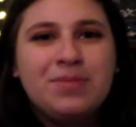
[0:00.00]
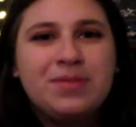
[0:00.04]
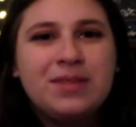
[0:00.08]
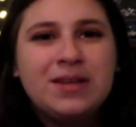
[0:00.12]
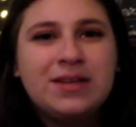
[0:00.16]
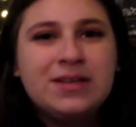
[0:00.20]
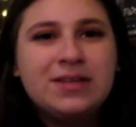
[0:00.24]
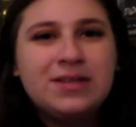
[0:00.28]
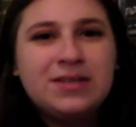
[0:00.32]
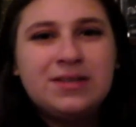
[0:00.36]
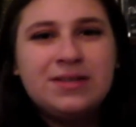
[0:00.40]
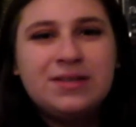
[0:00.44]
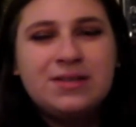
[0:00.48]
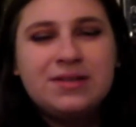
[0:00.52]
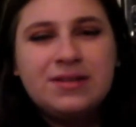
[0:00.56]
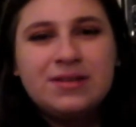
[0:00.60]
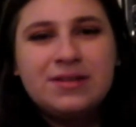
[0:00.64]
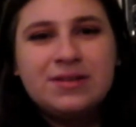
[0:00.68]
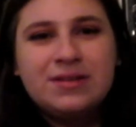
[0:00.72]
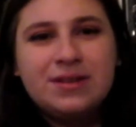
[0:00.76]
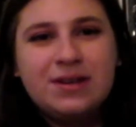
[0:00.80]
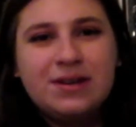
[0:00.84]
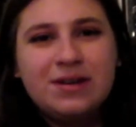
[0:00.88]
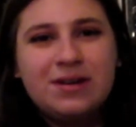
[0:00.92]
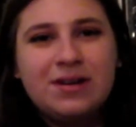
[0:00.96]
This
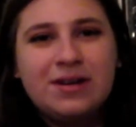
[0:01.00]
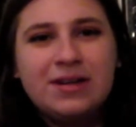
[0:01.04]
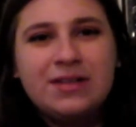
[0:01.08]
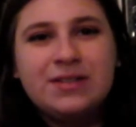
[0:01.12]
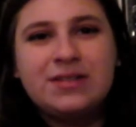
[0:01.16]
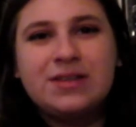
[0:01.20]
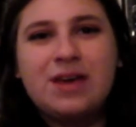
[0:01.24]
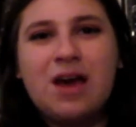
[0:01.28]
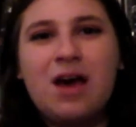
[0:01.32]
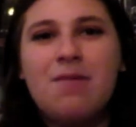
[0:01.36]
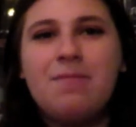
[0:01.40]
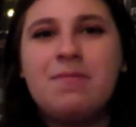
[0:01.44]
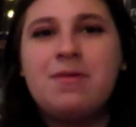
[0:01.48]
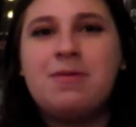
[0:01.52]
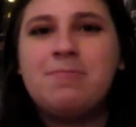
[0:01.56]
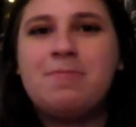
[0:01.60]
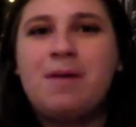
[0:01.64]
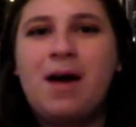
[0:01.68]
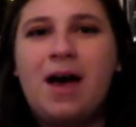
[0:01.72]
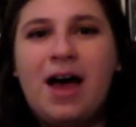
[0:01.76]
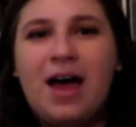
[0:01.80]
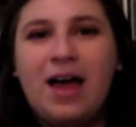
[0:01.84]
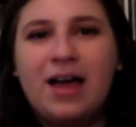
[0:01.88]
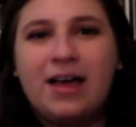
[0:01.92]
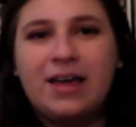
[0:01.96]
series got me
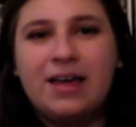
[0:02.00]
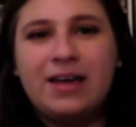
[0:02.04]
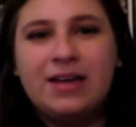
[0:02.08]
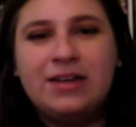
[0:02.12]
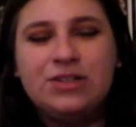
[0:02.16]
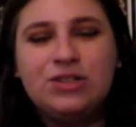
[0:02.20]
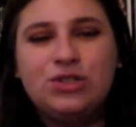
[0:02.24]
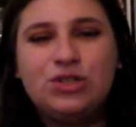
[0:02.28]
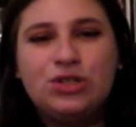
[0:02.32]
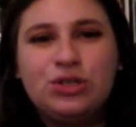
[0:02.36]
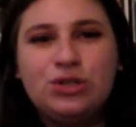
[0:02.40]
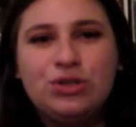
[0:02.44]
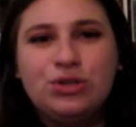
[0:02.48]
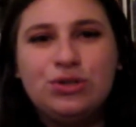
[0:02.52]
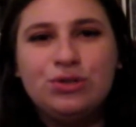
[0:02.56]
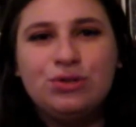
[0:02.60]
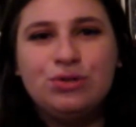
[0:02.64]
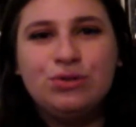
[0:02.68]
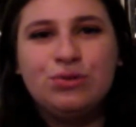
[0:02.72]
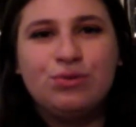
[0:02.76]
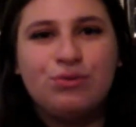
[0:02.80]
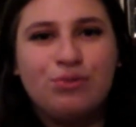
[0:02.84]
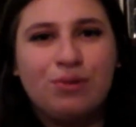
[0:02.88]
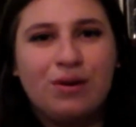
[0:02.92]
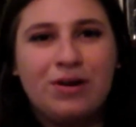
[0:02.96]
back
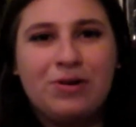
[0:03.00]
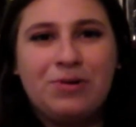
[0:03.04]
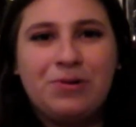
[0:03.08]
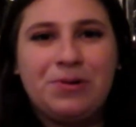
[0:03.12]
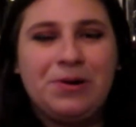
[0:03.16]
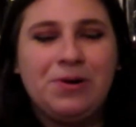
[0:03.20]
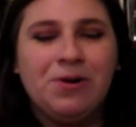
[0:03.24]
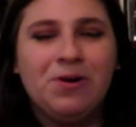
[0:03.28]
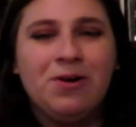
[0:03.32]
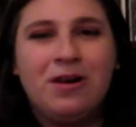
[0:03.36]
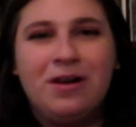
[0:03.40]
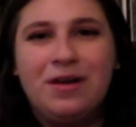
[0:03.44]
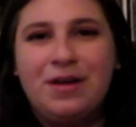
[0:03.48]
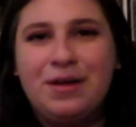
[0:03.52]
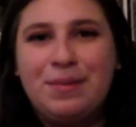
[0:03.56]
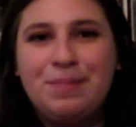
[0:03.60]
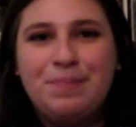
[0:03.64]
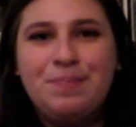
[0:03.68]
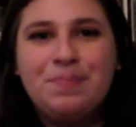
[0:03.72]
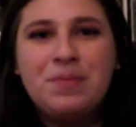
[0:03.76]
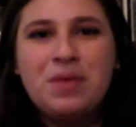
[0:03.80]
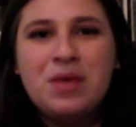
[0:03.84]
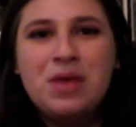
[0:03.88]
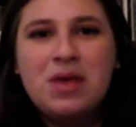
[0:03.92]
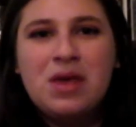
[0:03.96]
into Rick
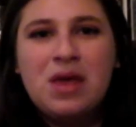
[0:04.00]
Riordan.